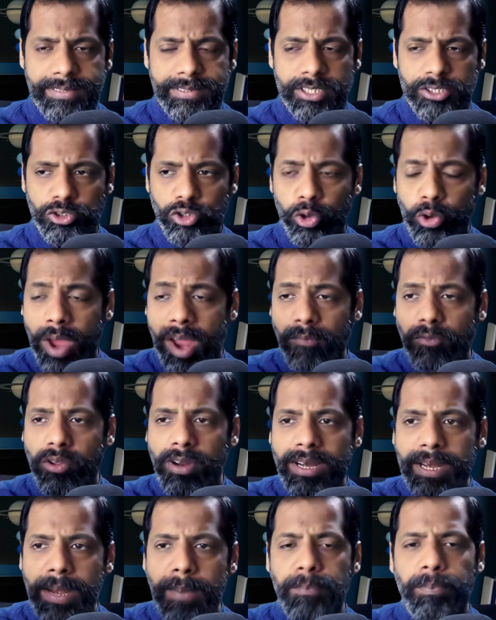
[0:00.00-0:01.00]
So you have to
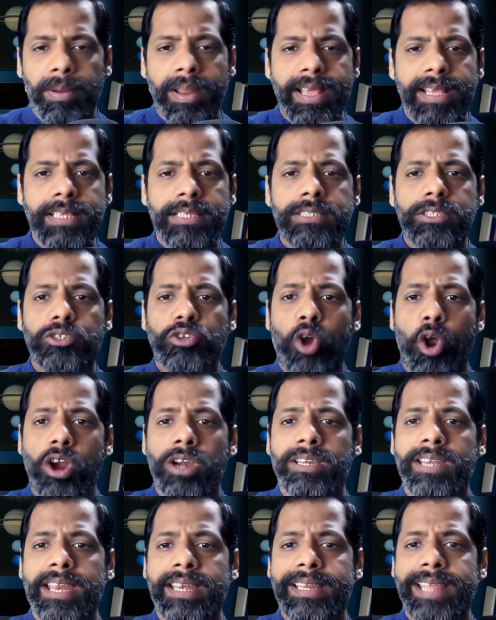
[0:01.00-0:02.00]
replace
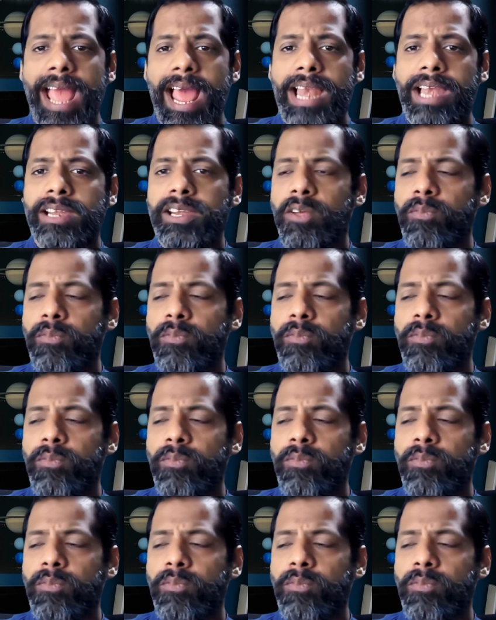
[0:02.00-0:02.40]
content calendar